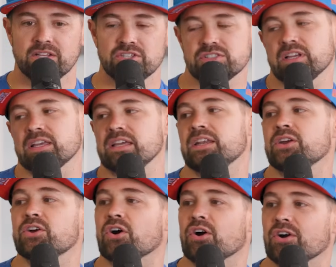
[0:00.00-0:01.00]
just like any
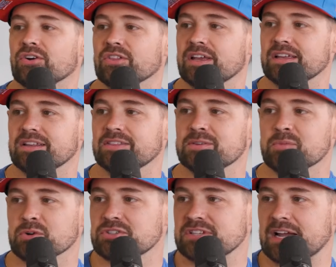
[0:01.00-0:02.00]
car, like the
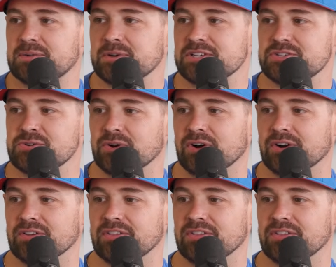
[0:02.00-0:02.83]
more sideways you are,